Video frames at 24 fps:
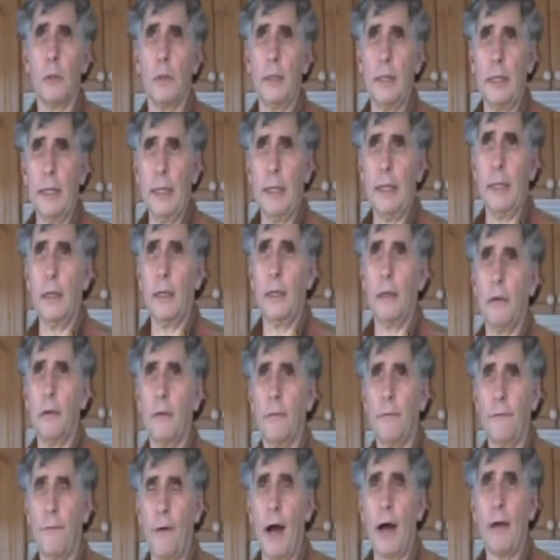need
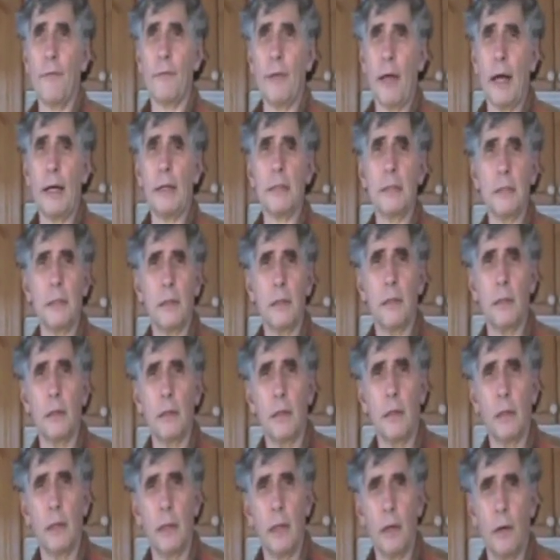5,000
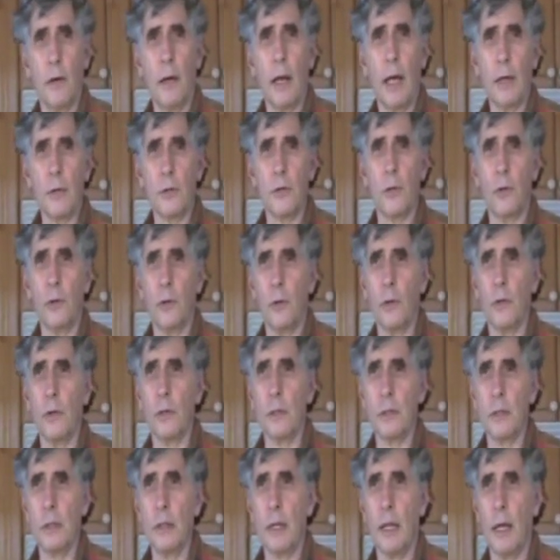international
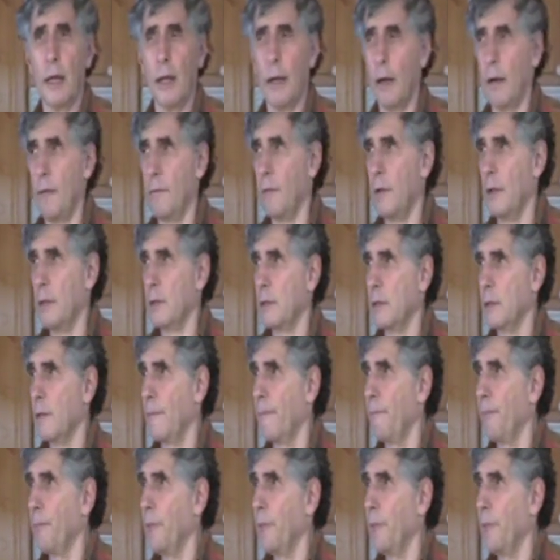units a day of this,